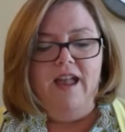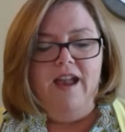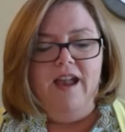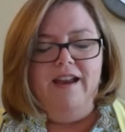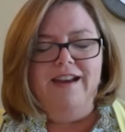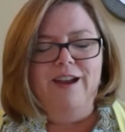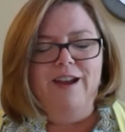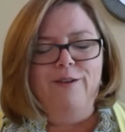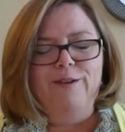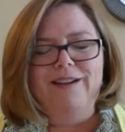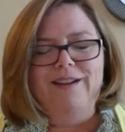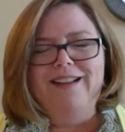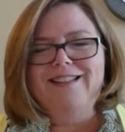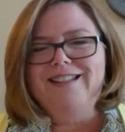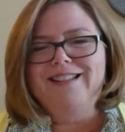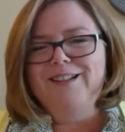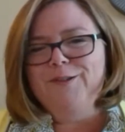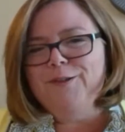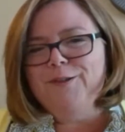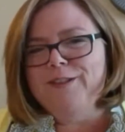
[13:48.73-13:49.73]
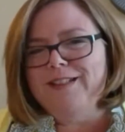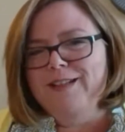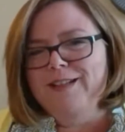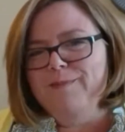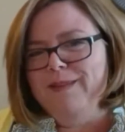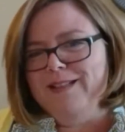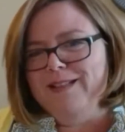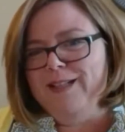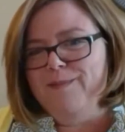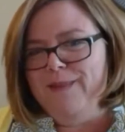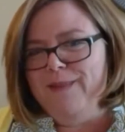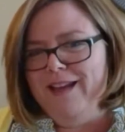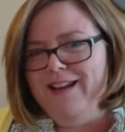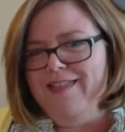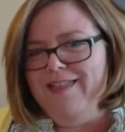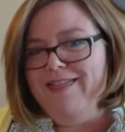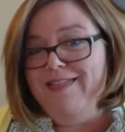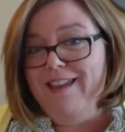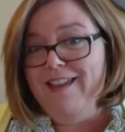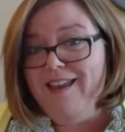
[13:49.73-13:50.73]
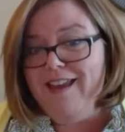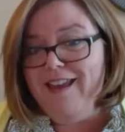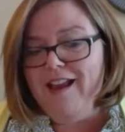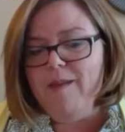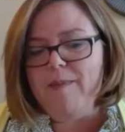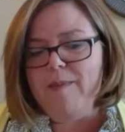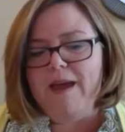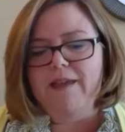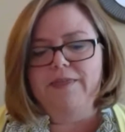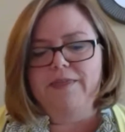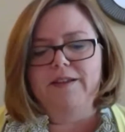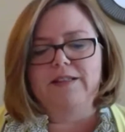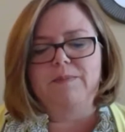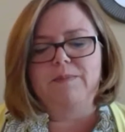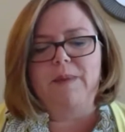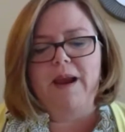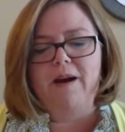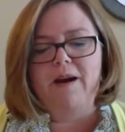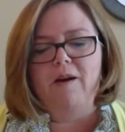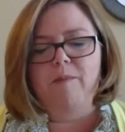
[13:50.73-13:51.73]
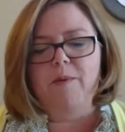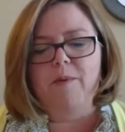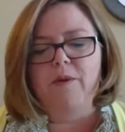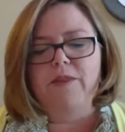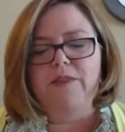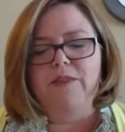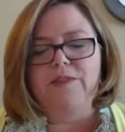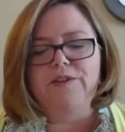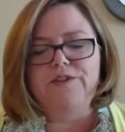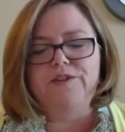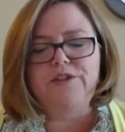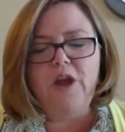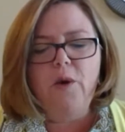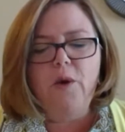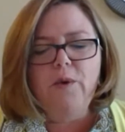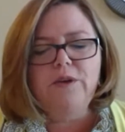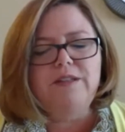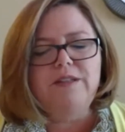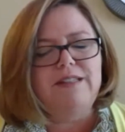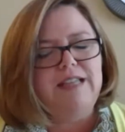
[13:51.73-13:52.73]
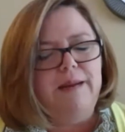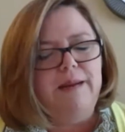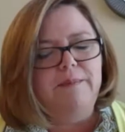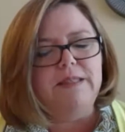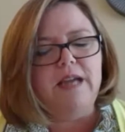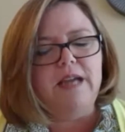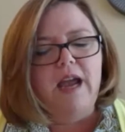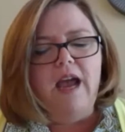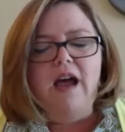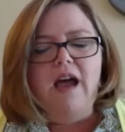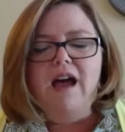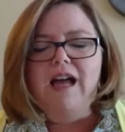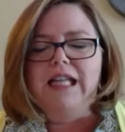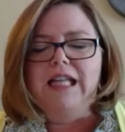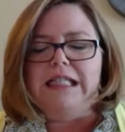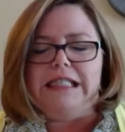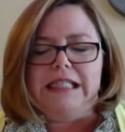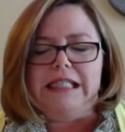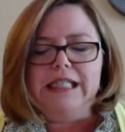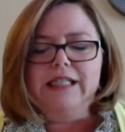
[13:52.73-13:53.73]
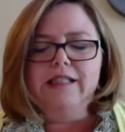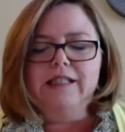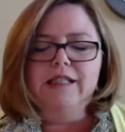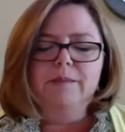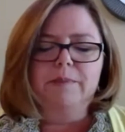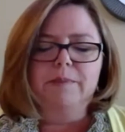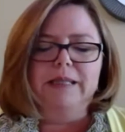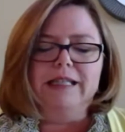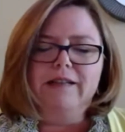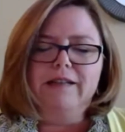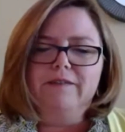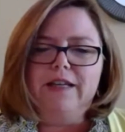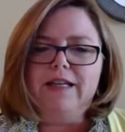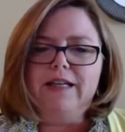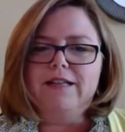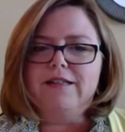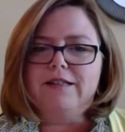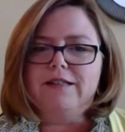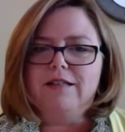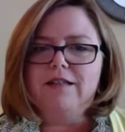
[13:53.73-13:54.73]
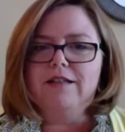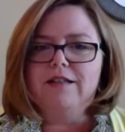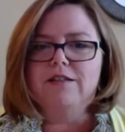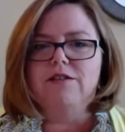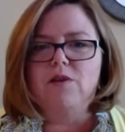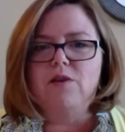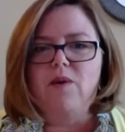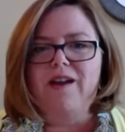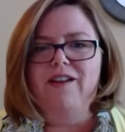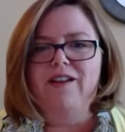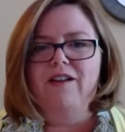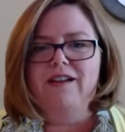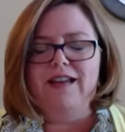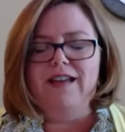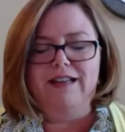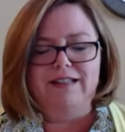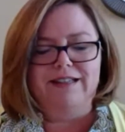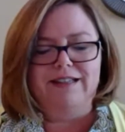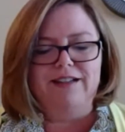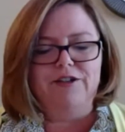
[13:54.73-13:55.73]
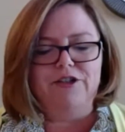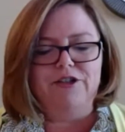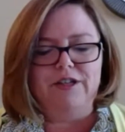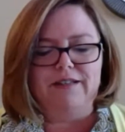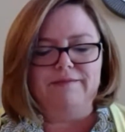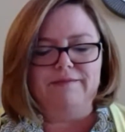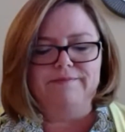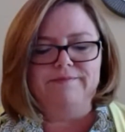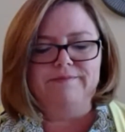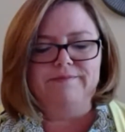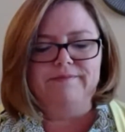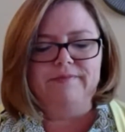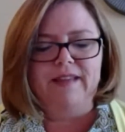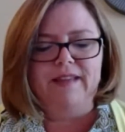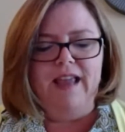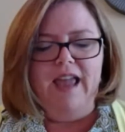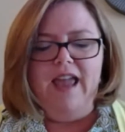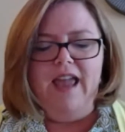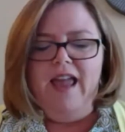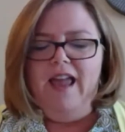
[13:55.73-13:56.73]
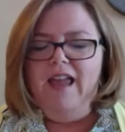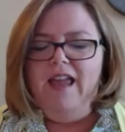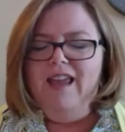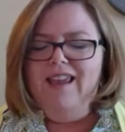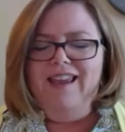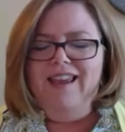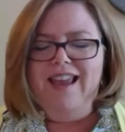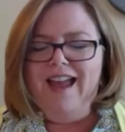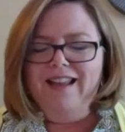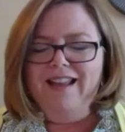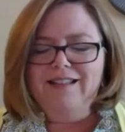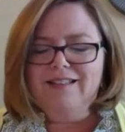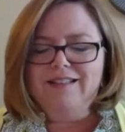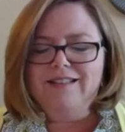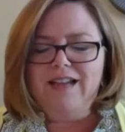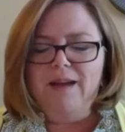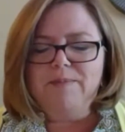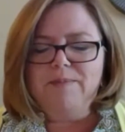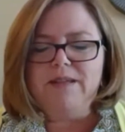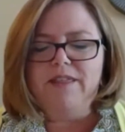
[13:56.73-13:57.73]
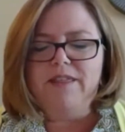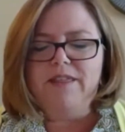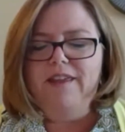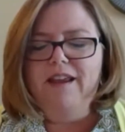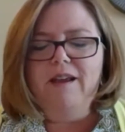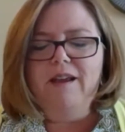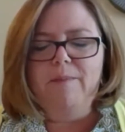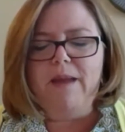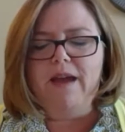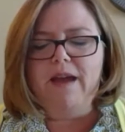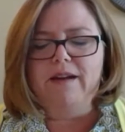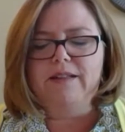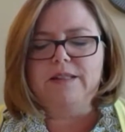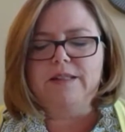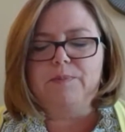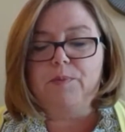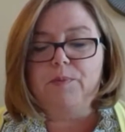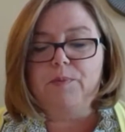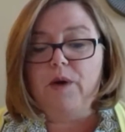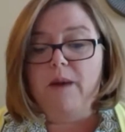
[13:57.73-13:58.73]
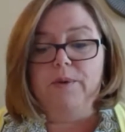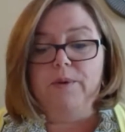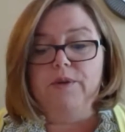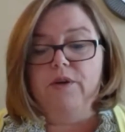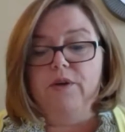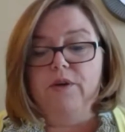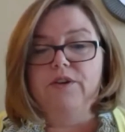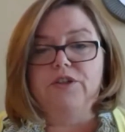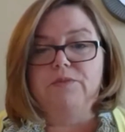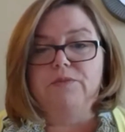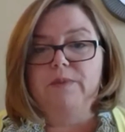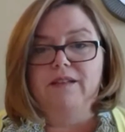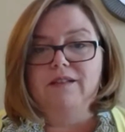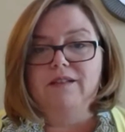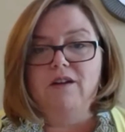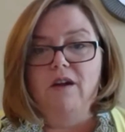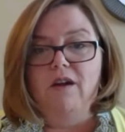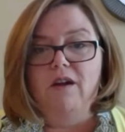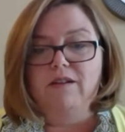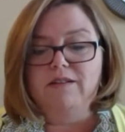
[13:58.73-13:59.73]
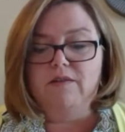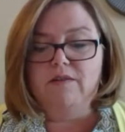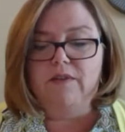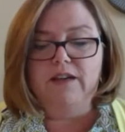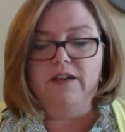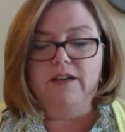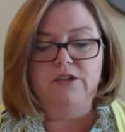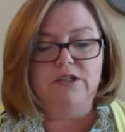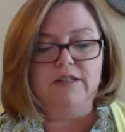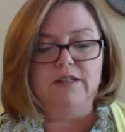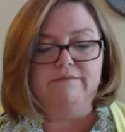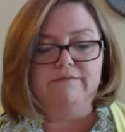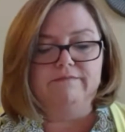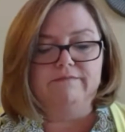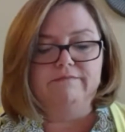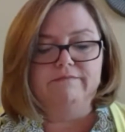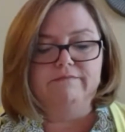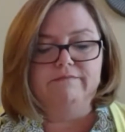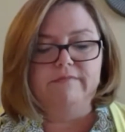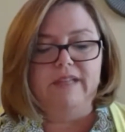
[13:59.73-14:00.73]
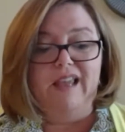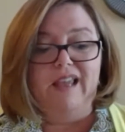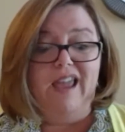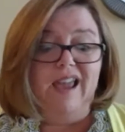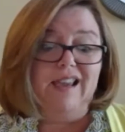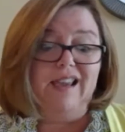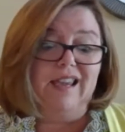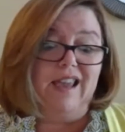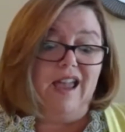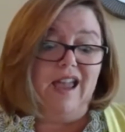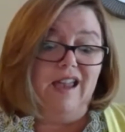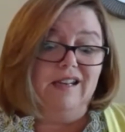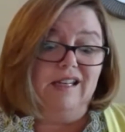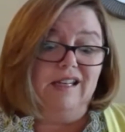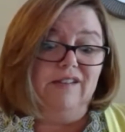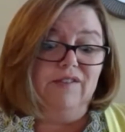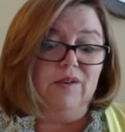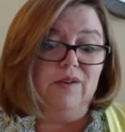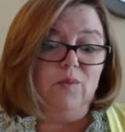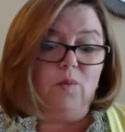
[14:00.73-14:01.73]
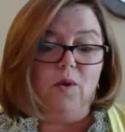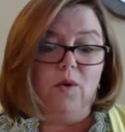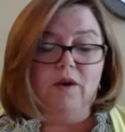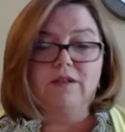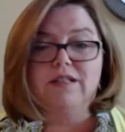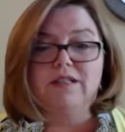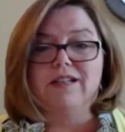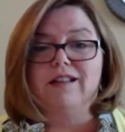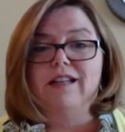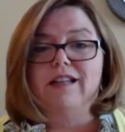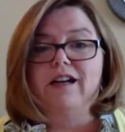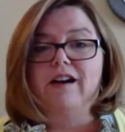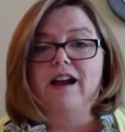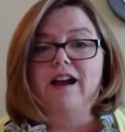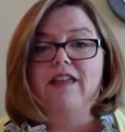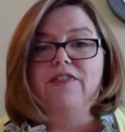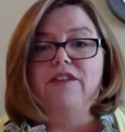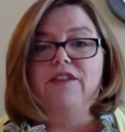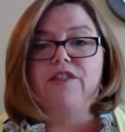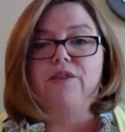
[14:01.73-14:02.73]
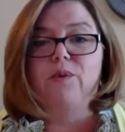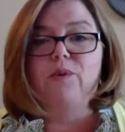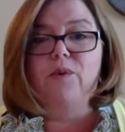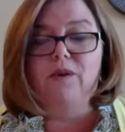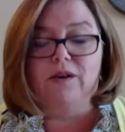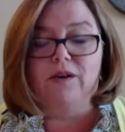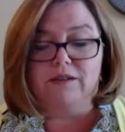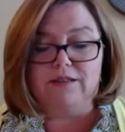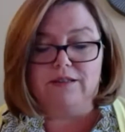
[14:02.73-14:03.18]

Now, it's interesting to me in thinking about this parable that the sower seemed a little oblivious to the soil condition. He hadn't stopped to think about its proper nourishment and cultivation. Heck, he hadn't even worked to clear out the thorns.